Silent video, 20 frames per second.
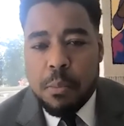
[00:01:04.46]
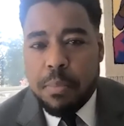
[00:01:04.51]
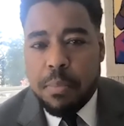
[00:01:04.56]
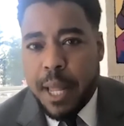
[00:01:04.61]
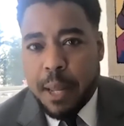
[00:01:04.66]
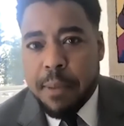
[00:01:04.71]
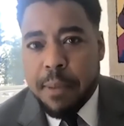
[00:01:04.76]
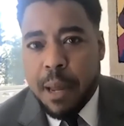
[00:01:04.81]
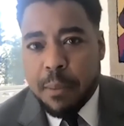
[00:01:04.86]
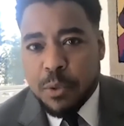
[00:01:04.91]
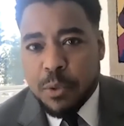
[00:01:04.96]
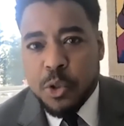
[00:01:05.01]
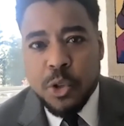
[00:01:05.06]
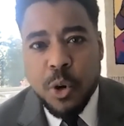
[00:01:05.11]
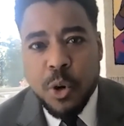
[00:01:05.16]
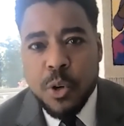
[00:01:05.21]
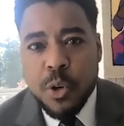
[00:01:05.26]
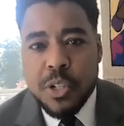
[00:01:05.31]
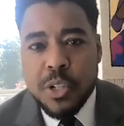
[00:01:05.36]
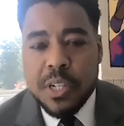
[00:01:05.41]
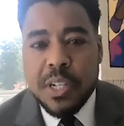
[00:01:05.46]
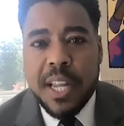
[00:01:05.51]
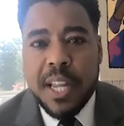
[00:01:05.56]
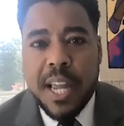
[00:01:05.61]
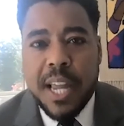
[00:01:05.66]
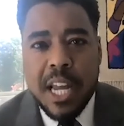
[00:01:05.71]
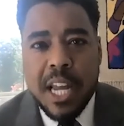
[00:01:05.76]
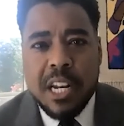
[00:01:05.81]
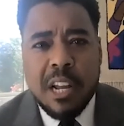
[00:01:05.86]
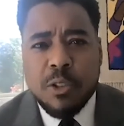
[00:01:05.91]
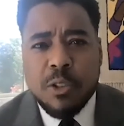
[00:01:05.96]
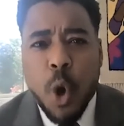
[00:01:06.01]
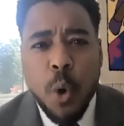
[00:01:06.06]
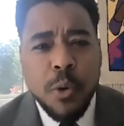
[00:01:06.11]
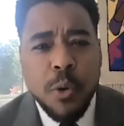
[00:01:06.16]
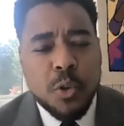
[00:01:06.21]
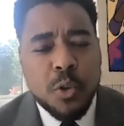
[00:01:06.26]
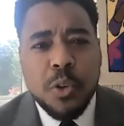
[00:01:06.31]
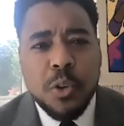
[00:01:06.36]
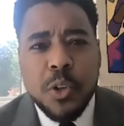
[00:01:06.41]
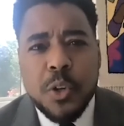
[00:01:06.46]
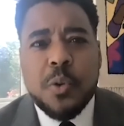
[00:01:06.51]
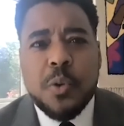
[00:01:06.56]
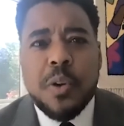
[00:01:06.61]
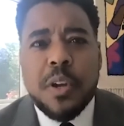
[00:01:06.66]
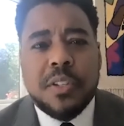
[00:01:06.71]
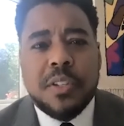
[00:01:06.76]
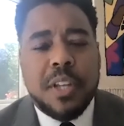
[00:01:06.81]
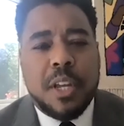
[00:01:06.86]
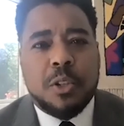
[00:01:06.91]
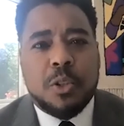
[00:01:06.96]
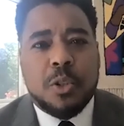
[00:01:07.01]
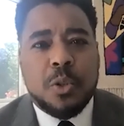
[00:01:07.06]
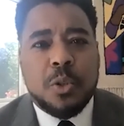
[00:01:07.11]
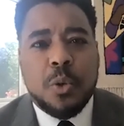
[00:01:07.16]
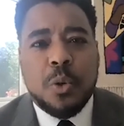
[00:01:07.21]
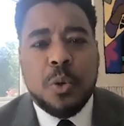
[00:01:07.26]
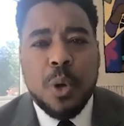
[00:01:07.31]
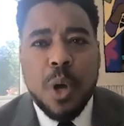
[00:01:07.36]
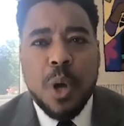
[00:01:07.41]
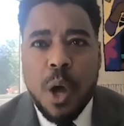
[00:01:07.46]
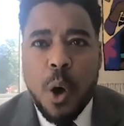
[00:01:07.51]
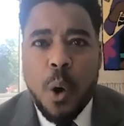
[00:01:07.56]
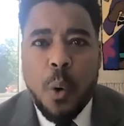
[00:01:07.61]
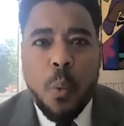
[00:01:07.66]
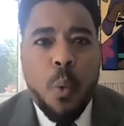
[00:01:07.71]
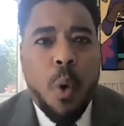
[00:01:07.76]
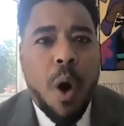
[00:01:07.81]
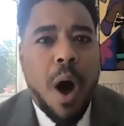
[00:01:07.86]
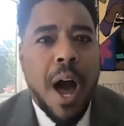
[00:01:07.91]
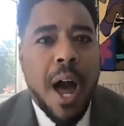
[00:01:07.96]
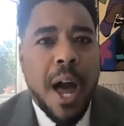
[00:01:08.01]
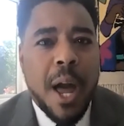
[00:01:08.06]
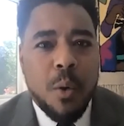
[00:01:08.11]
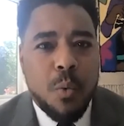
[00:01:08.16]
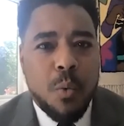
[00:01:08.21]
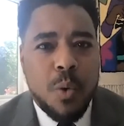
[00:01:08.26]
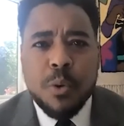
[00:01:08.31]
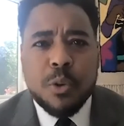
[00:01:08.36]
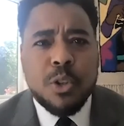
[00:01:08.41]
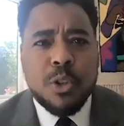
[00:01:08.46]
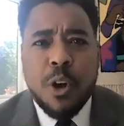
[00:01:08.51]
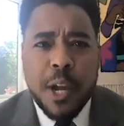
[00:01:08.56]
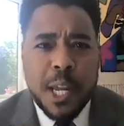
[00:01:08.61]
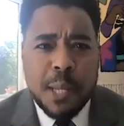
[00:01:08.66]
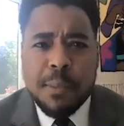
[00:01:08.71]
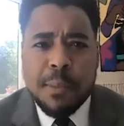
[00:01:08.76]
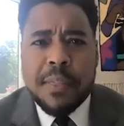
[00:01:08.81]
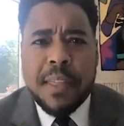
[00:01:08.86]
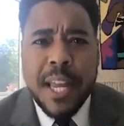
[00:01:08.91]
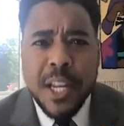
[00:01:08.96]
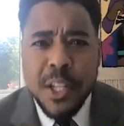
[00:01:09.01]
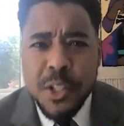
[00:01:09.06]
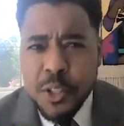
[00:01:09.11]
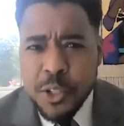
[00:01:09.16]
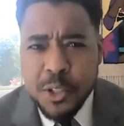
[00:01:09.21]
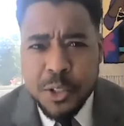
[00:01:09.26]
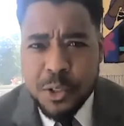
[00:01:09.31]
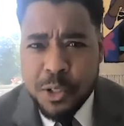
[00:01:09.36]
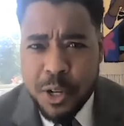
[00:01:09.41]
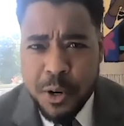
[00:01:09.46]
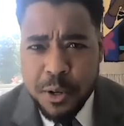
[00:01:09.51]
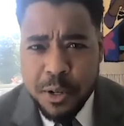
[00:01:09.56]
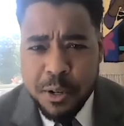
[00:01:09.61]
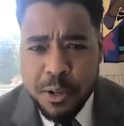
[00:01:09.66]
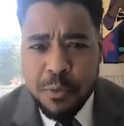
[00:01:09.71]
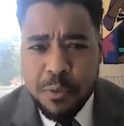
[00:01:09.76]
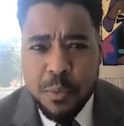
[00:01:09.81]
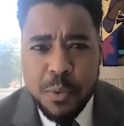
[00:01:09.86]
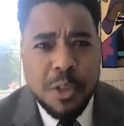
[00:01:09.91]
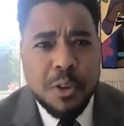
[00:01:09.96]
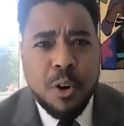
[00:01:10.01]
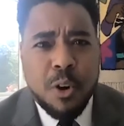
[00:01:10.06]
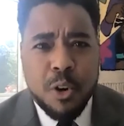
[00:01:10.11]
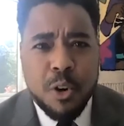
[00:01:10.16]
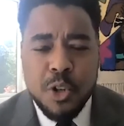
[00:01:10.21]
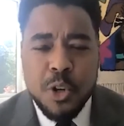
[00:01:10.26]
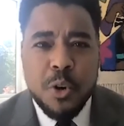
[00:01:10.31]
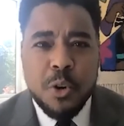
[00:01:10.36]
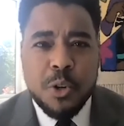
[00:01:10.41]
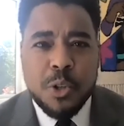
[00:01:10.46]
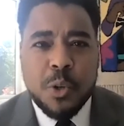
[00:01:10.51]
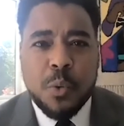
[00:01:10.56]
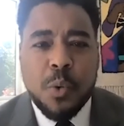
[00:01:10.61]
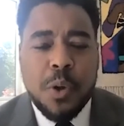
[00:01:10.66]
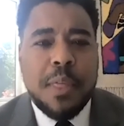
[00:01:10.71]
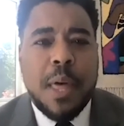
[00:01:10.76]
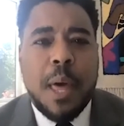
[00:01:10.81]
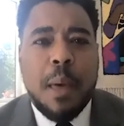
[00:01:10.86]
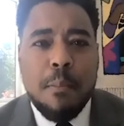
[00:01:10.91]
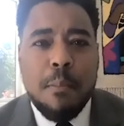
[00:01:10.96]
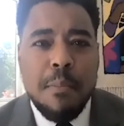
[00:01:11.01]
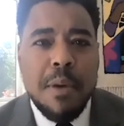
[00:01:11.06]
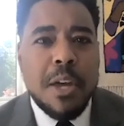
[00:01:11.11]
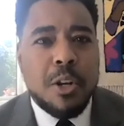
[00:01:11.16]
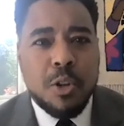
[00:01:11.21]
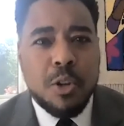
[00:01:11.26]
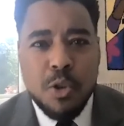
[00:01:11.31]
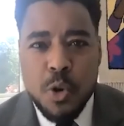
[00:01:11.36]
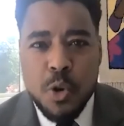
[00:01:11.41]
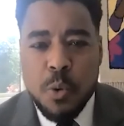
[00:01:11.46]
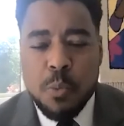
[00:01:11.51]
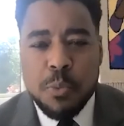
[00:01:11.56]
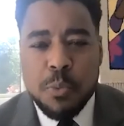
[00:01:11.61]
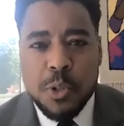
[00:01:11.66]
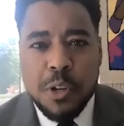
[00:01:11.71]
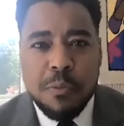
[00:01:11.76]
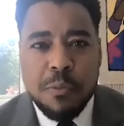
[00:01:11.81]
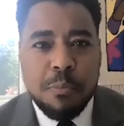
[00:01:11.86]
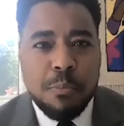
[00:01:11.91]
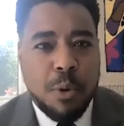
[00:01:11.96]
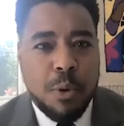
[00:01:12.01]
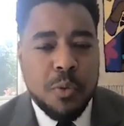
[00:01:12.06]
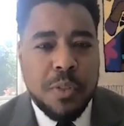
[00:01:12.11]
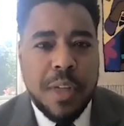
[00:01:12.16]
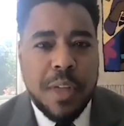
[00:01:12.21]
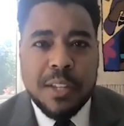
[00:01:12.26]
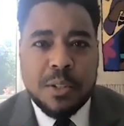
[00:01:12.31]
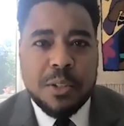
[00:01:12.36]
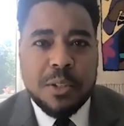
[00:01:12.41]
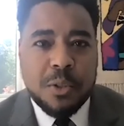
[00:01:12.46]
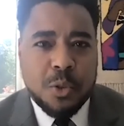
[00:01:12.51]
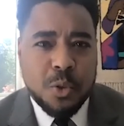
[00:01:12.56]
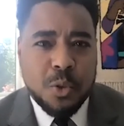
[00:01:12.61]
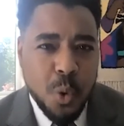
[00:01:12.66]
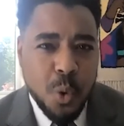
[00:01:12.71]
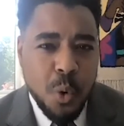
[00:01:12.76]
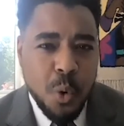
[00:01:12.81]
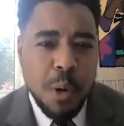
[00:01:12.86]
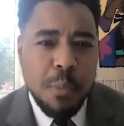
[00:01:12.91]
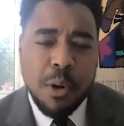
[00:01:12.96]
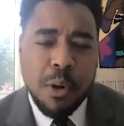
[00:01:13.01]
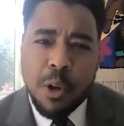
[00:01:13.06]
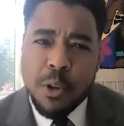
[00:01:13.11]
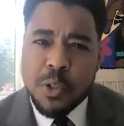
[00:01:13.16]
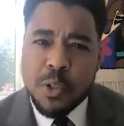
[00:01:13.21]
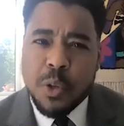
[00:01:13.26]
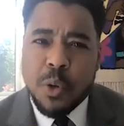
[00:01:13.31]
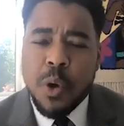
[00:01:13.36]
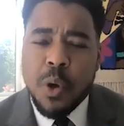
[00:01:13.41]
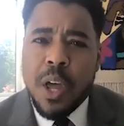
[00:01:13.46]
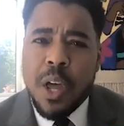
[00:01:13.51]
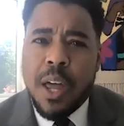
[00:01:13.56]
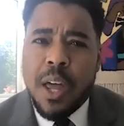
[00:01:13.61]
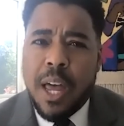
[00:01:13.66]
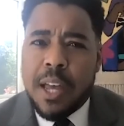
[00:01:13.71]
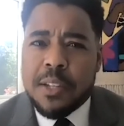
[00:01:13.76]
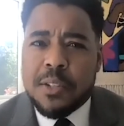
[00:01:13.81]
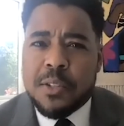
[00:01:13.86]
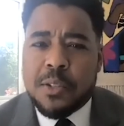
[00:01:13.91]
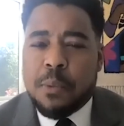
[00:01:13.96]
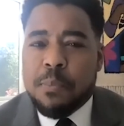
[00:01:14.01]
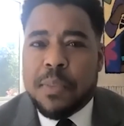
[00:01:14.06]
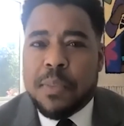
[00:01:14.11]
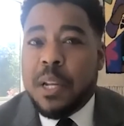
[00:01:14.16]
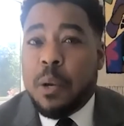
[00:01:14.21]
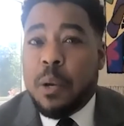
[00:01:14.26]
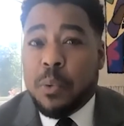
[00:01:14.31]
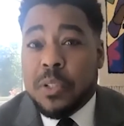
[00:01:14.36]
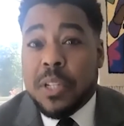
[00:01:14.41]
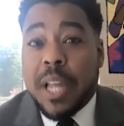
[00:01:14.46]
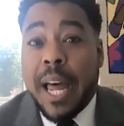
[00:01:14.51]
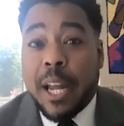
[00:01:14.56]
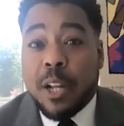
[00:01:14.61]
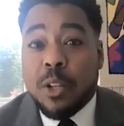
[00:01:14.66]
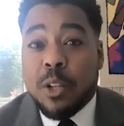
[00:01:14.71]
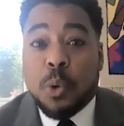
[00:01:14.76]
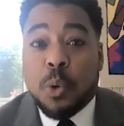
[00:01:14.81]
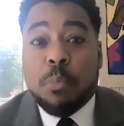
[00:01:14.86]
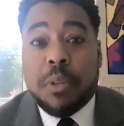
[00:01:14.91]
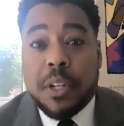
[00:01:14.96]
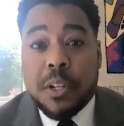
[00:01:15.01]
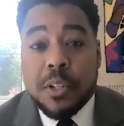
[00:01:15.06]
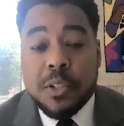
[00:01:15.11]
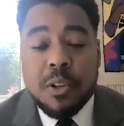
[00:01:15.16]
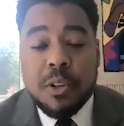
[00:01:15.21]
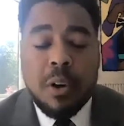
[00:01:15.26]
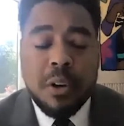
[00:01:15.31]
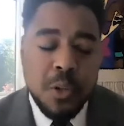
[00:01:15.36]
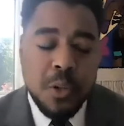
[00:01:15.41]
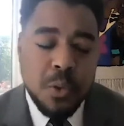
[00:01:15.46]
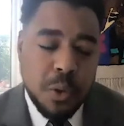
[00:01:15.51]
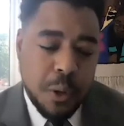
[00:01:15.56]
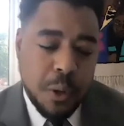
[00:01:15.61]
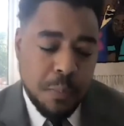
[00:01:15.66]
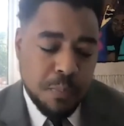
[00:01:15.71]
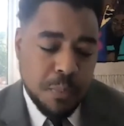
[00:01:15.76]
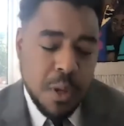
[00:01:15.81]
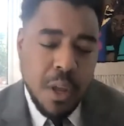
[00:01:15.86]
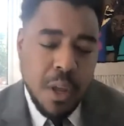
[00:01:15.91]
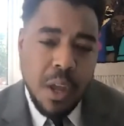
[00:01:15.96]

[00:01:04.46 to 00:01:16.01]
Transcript: Black Baptist church in Indiana. And I was always sort of curious as to why we were talking about the Exodus narrative within our church and what that meant in terms of both as a story, but also as something that was tied to a place called Israel.